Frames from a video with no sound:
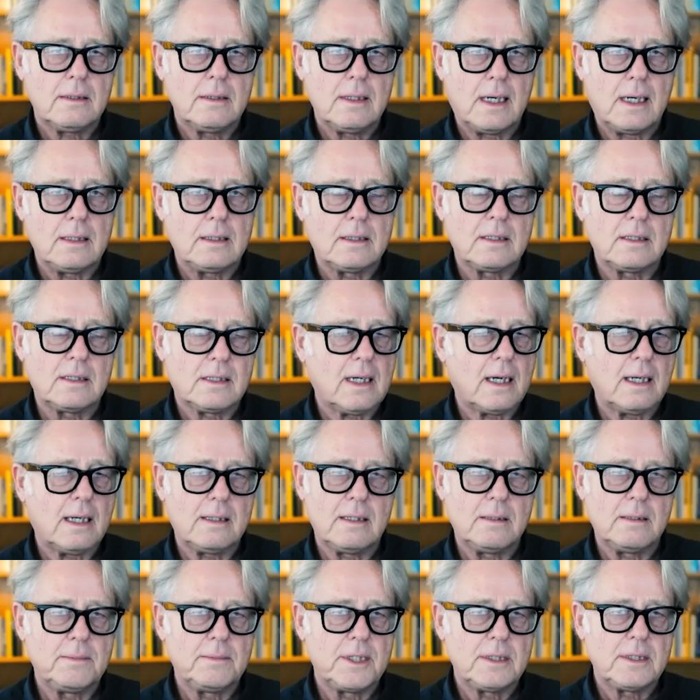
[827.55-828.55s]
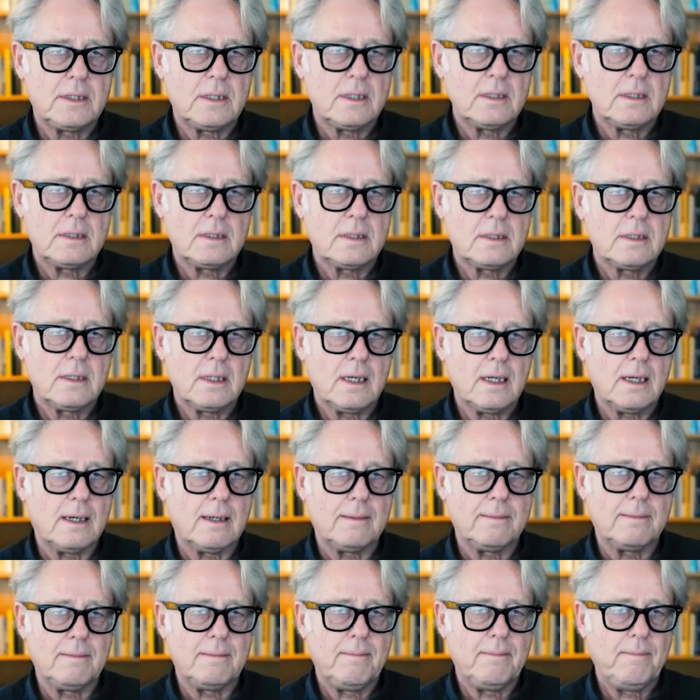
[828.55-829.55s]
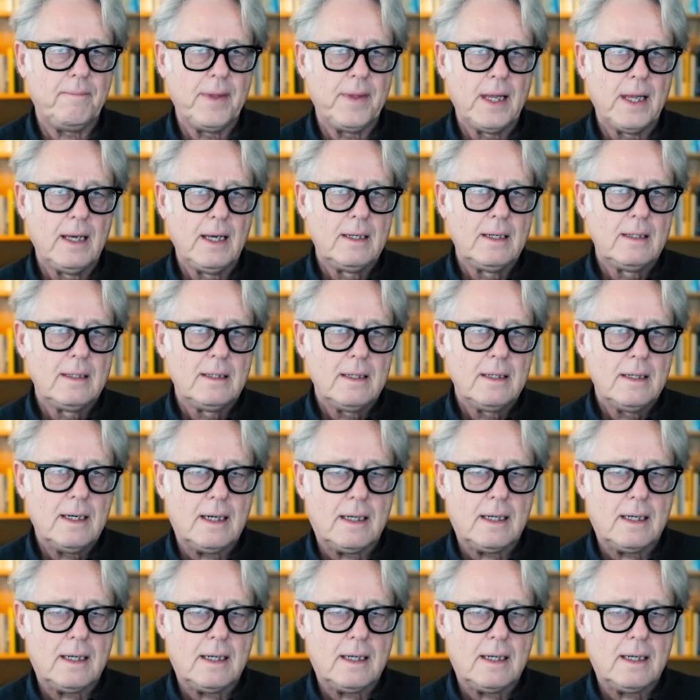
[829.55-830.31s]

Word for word: understand the business um, mm-hmm.